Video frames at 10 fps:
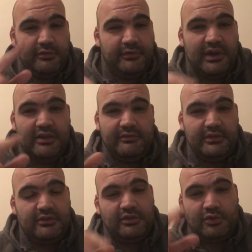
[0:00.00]
5
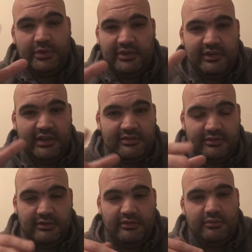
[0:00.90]
is the
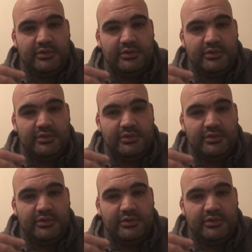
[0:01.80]
quintessence,